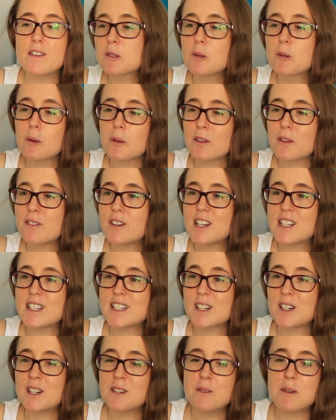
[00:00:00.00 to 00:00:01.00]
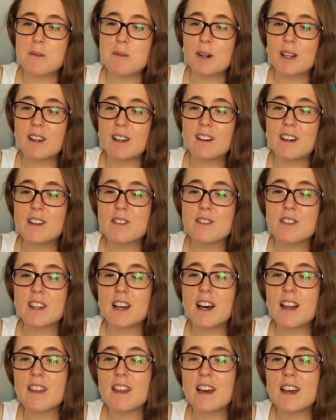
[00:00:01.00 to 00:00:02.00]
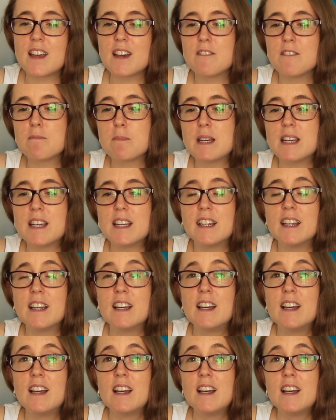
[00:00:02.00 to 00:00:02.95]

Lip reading: Not the first time in my life that they have been